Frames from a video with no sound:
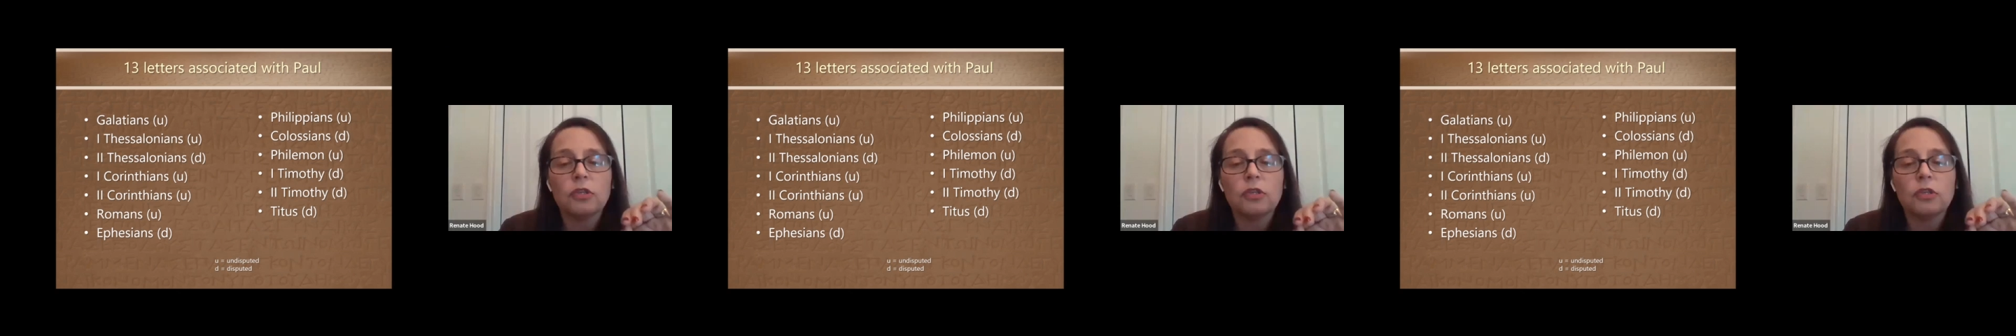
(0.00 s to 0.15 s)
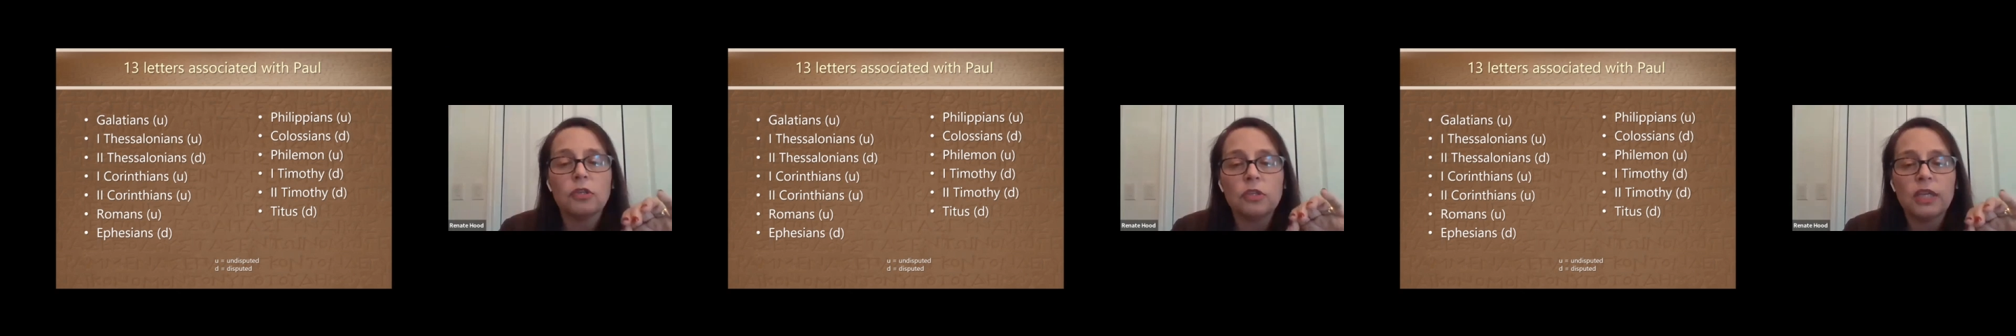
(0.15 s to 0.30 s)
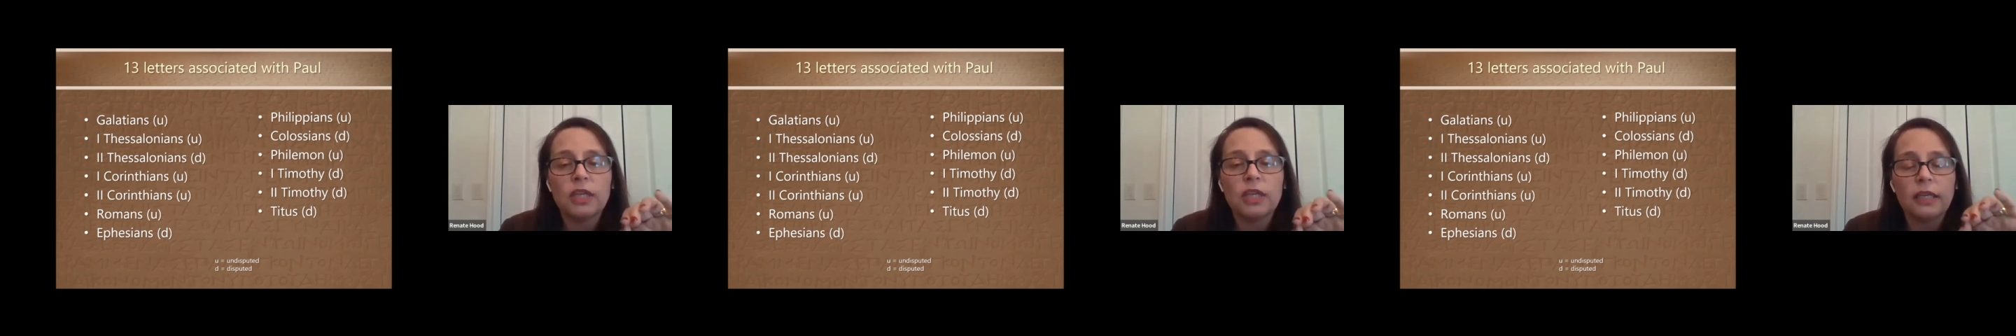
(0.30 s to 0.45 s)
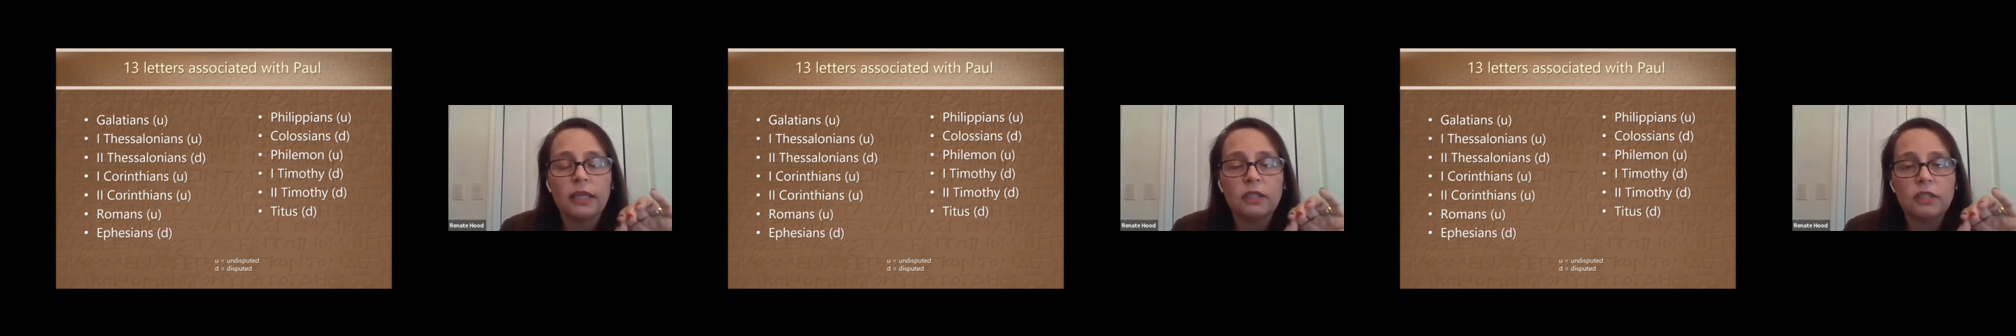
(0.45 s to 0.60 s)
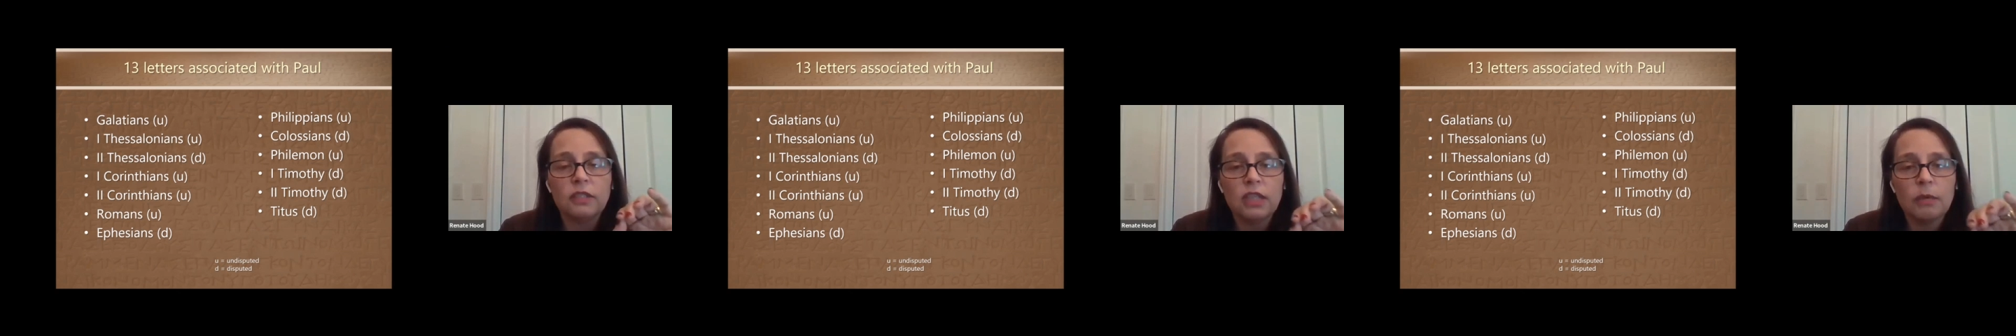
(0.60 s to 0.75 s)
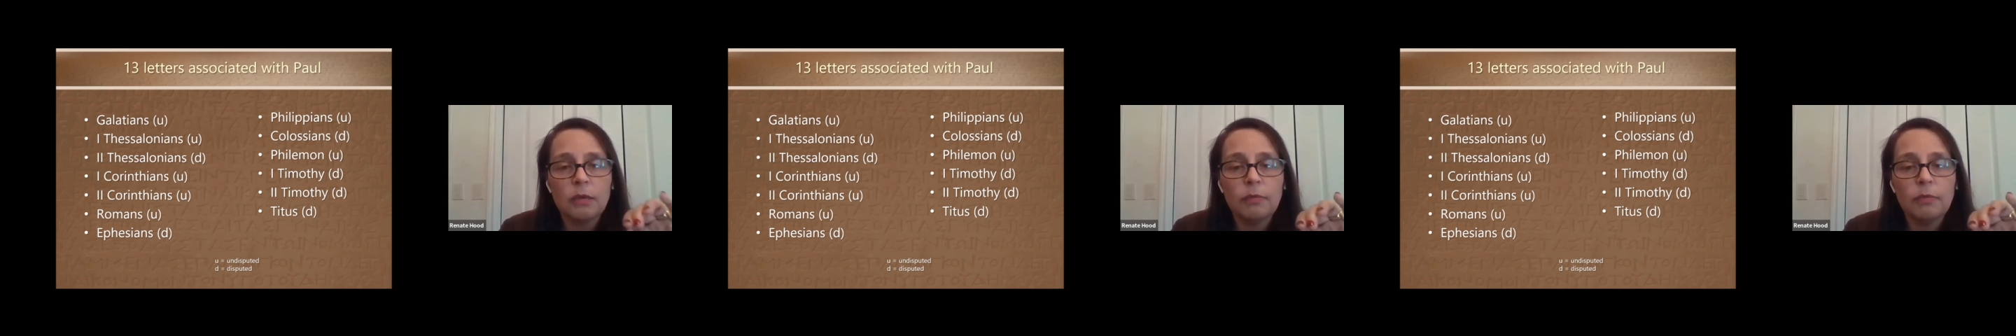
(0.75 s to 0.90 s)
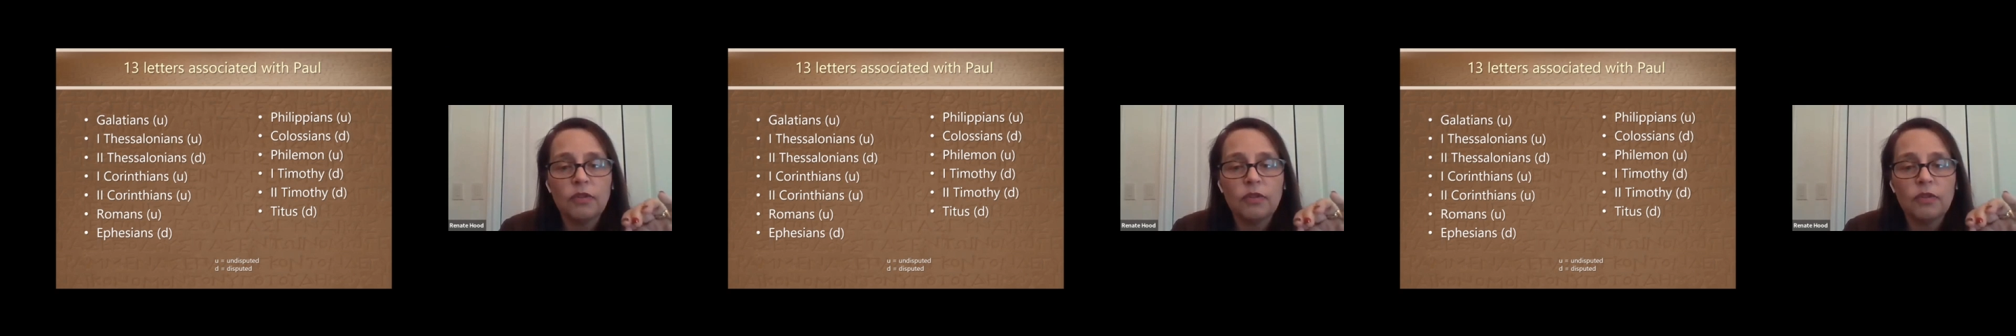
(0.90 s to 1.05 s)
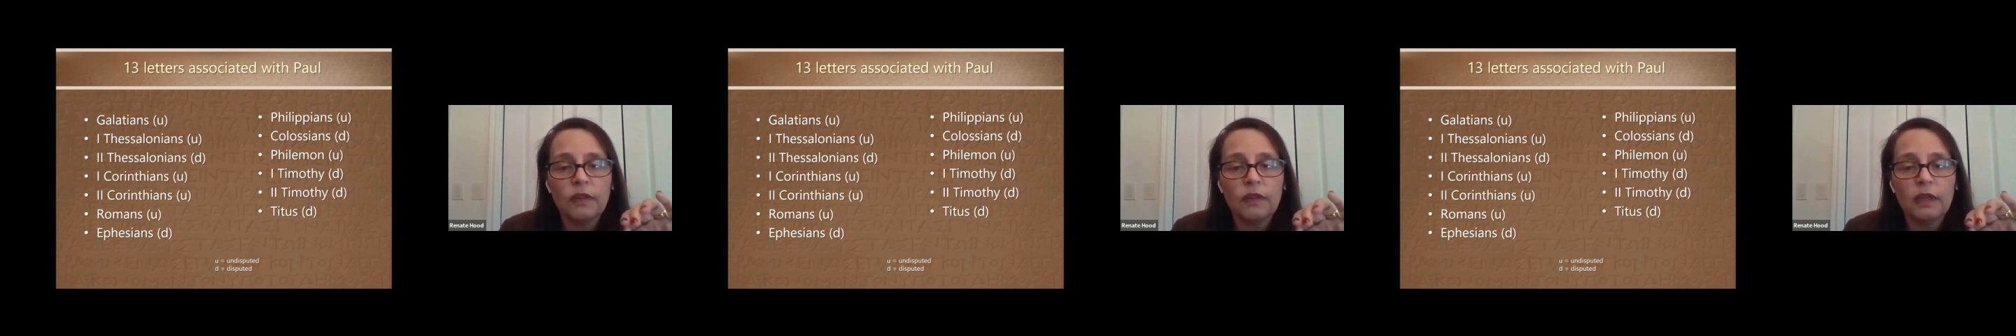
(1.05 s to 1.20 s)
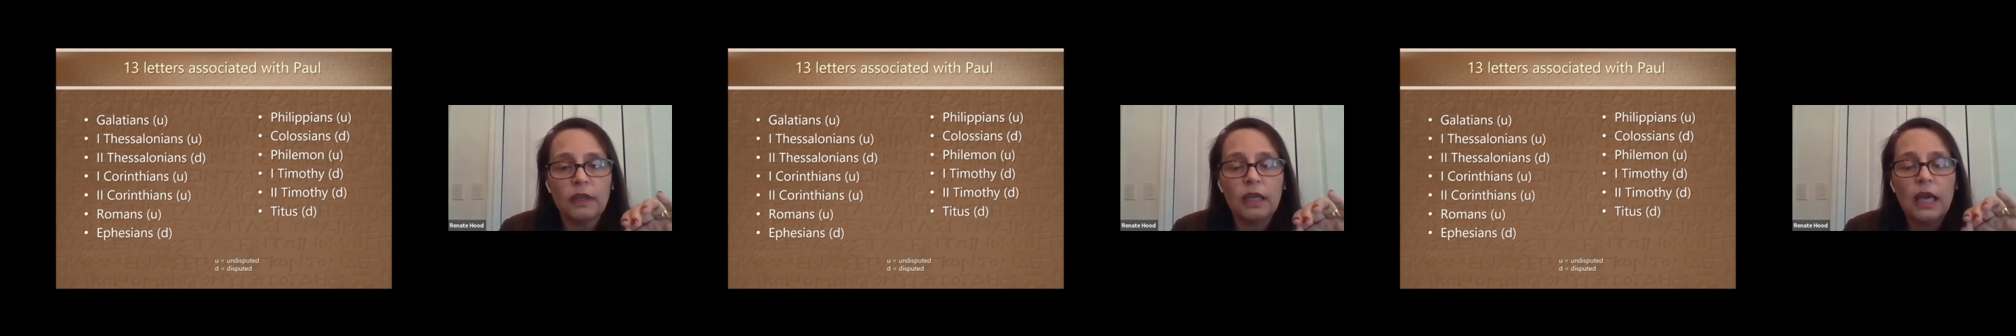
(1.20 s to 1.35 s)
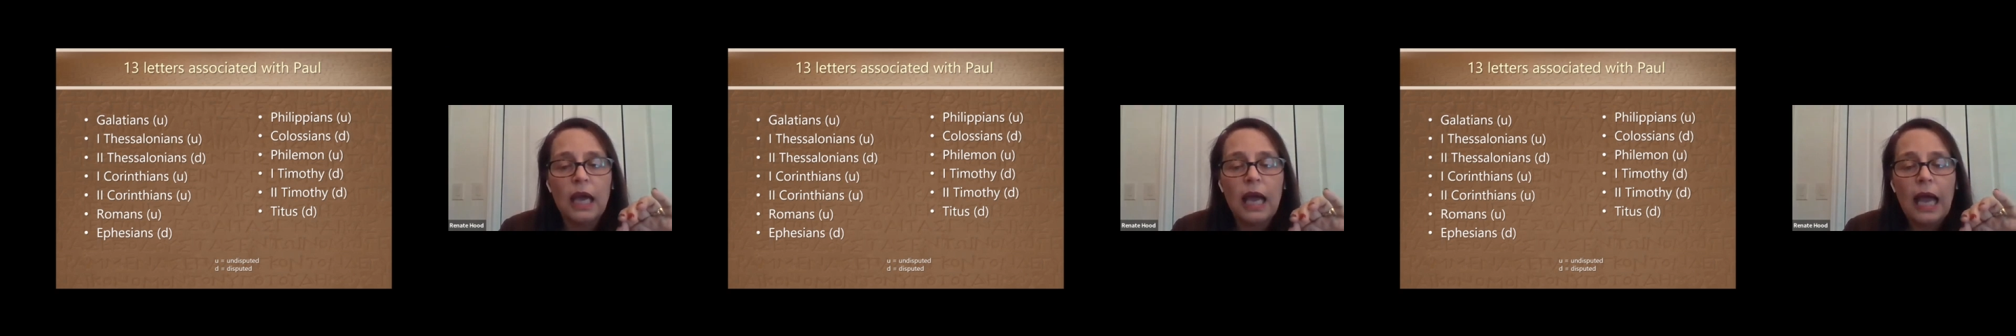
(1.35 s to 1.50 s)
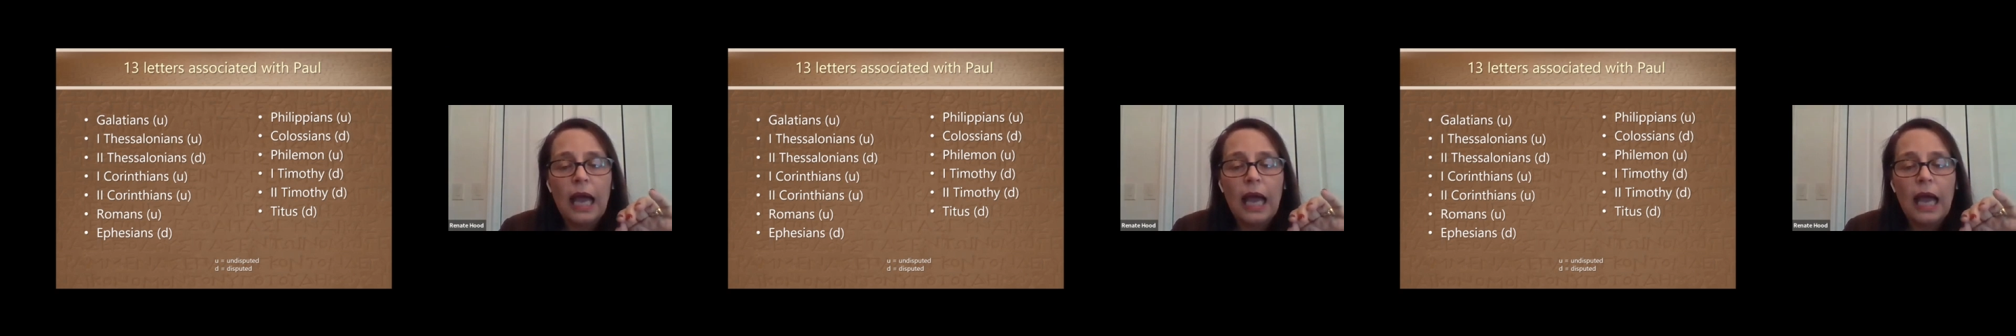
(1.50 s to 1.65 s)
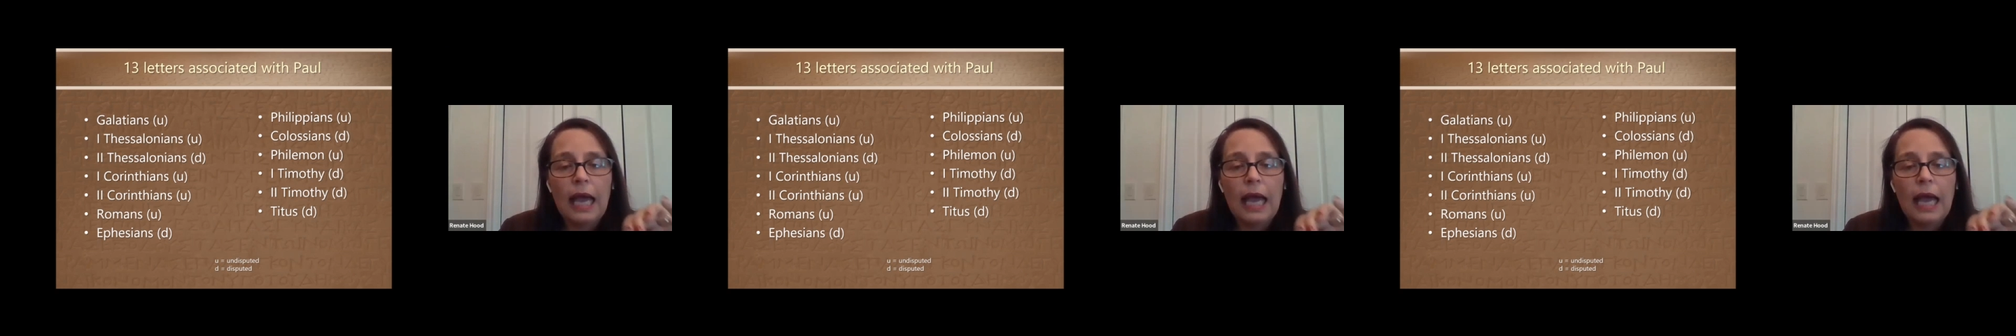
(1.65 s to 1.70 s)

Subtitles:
1st and 2nd Timothy